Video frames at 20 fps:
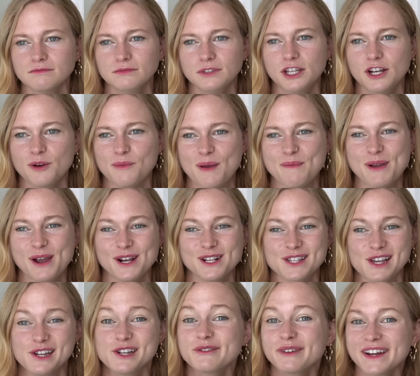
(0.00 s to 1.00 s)
you know, my parents'
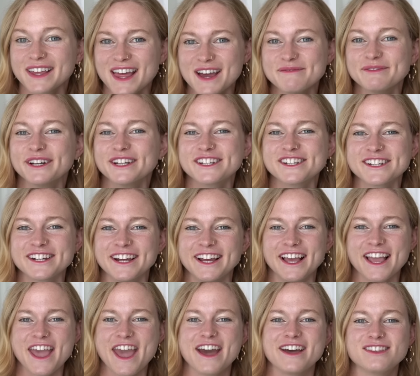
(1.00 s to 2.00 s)
underwear that much.
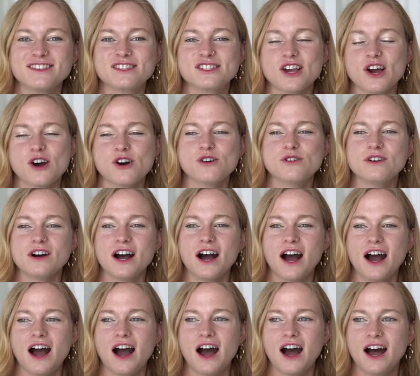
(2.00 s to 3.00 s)
And so
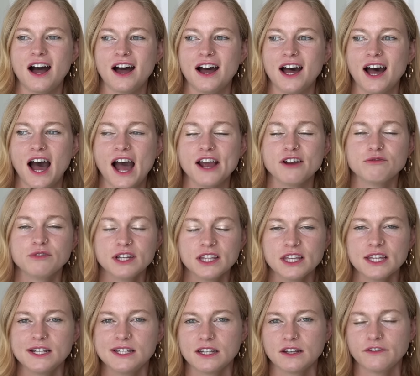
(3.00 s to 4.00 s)
uh, I
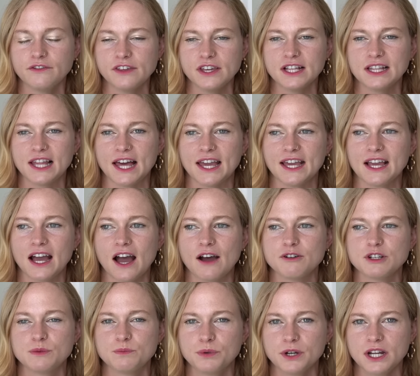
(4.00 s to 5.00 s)
really did feel like I
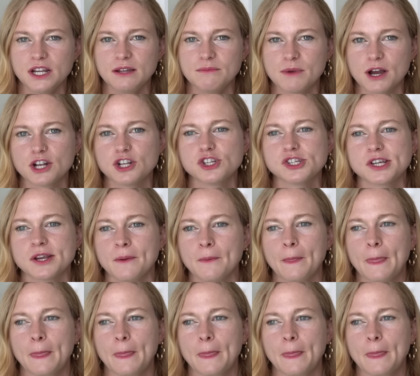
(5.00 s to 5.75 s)
was pretty much,